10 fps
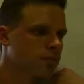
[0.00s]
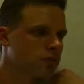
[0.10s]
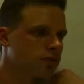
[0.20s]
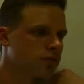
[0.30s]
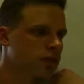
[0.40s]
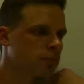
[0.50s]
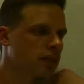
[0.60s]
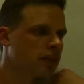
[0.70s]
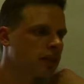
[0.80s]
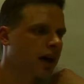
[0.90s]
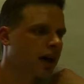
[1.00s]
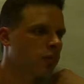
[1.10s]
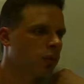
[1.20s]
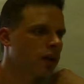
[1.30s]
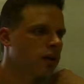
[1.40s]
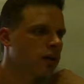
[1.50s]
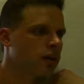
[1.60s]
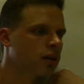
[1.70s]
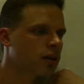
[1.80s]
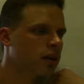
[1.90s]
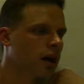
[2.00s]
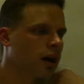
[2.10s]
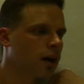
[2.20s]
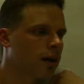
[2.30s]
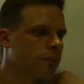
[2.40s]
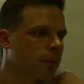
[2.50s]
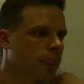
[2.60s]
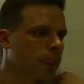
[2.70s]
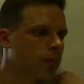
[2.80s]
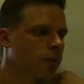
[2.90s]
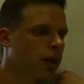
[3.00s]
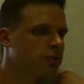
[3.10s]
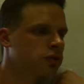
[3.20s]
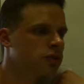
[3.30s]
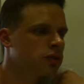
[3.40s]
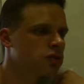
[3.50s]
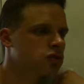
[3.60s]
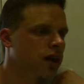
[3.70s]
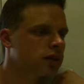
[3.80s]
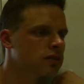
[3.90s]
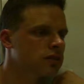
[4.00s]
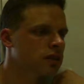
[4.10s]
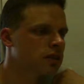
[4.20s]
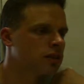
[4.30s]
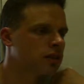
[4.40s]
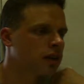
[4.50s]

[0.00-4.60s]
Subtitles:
So for some class A1, we have two constructors that